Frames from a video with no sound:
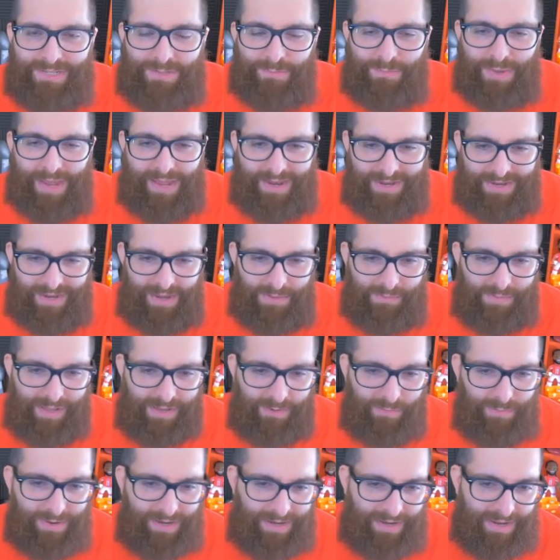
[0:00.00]
spend up?
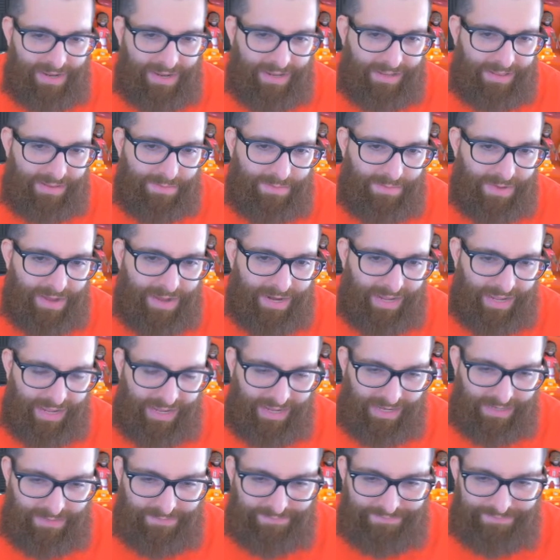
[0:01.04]
Like, we need the
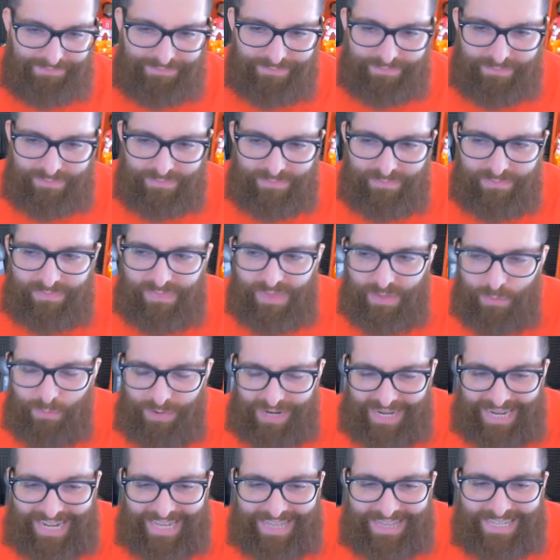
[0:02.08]
money.
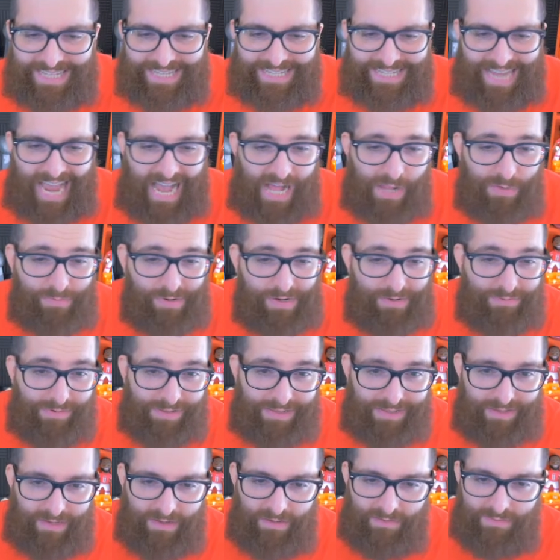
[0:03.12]
We need the salary
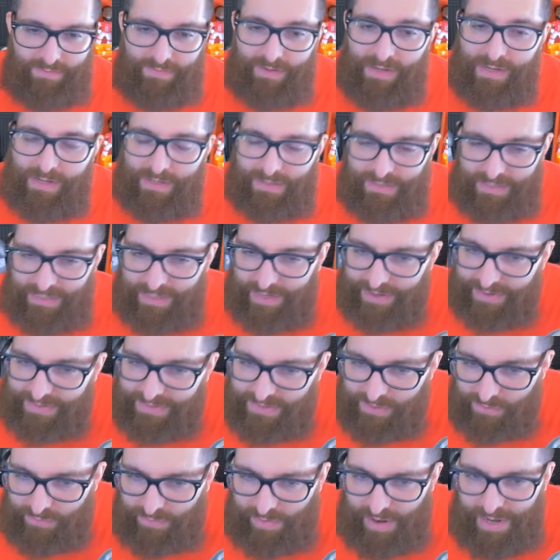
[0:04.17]
relief to get
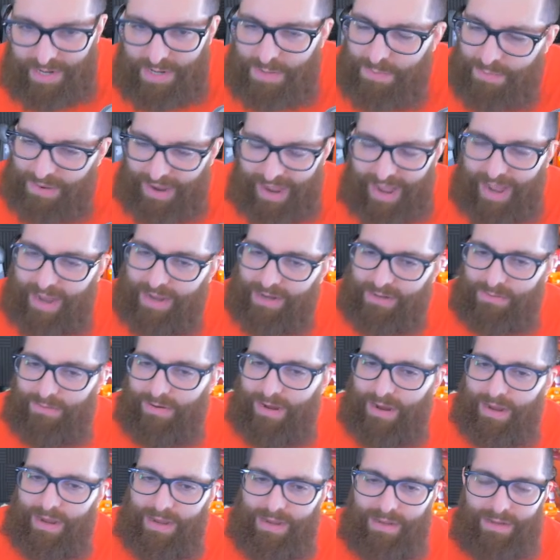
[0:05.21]
us a running back,
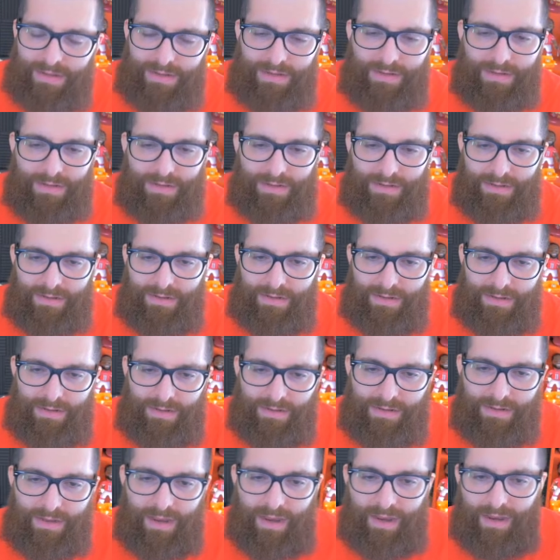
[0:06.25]
right?
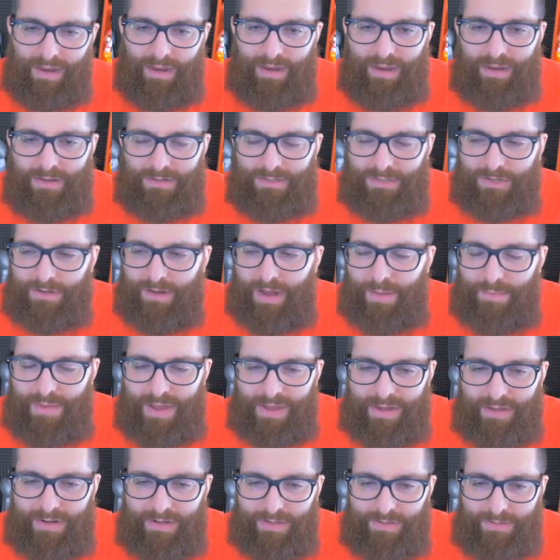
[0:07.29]
So I'm
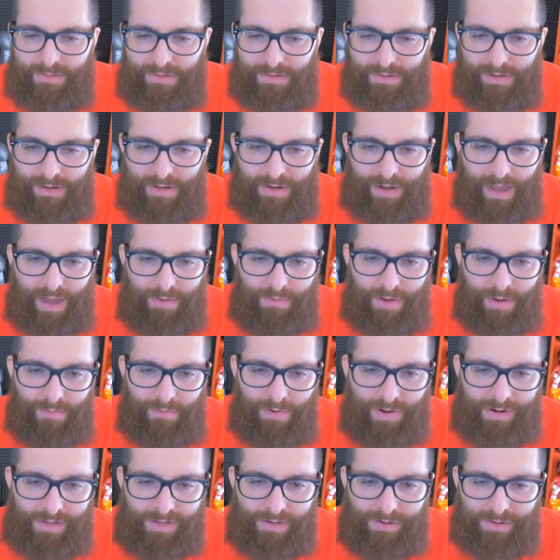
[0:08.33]
not going to do it. I
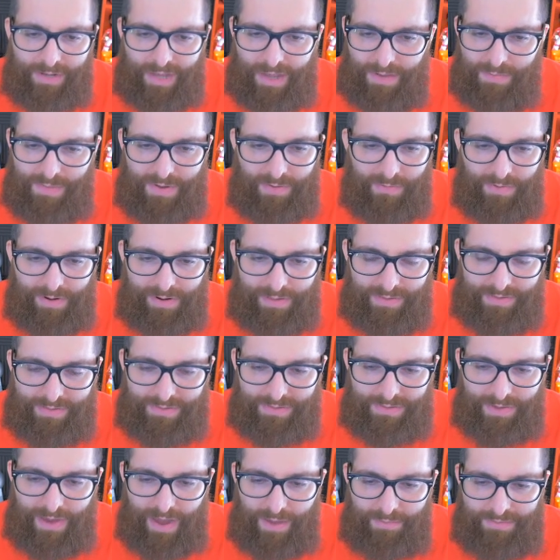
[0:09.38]
want to go get me one of
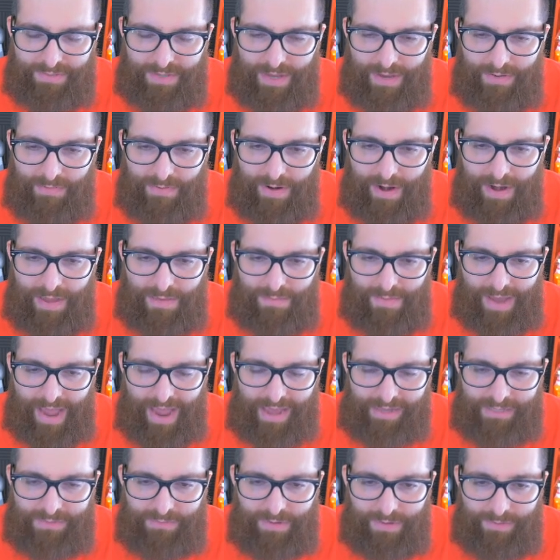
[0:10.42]
these top 10 running
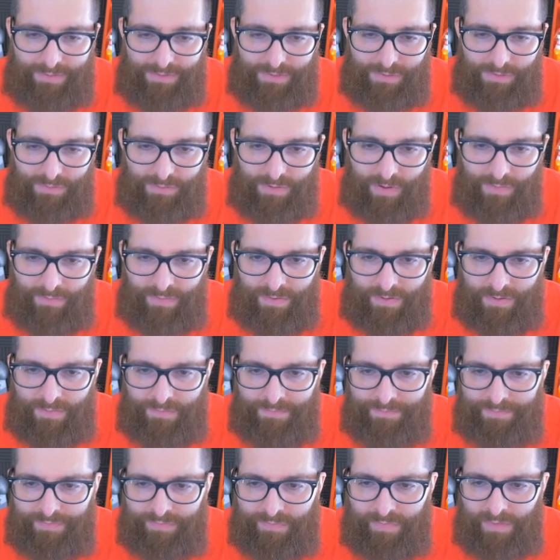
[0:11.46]
backs, maybe 2 of
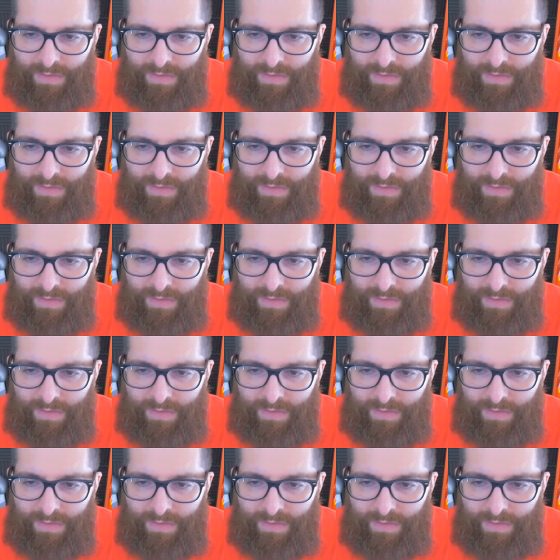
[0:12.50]
them,